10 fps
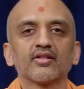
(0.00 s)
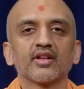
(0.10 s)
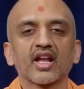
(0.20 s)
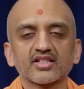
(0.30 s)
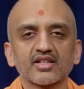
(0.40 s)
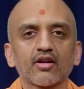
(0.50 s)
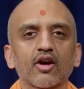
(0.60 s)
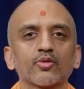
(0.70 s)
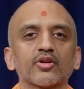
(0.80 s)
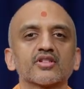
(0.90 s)
The next day
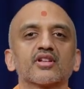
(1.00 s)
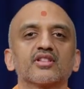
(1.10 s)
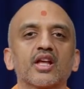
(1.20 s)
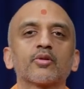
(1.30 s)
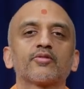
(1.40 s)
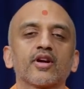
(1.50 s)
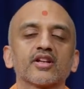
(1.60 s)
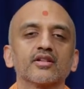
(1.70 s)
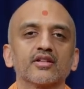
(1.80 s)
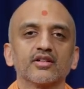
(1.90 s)
onwards, they would
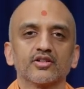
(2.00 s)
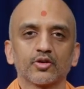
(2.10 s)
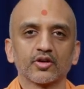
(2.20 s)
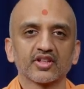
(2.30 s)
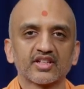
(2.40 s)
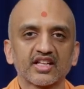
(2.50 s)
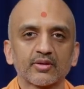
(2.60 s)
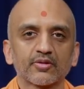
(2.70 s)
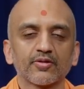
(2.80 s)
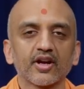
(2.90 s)
fight. During the day, they
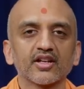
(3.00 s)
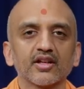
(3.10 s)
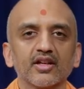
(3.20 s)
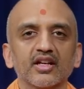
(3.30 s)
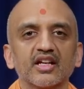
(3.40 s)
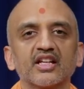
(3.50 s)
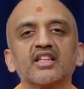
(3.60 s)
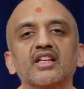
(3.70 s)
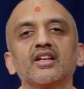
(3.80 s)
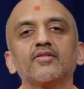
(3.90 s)
would fight, and in
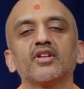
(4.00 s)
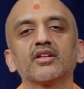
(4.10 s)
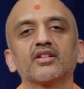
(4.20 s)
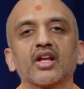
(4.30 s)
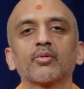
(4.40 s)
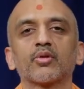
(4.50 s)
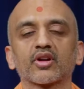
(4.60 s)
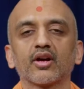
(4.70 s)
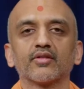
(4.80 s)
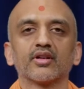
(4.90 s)
the evening, they would
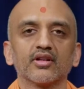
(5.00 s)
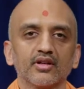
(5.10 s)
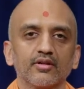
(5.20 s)
recover.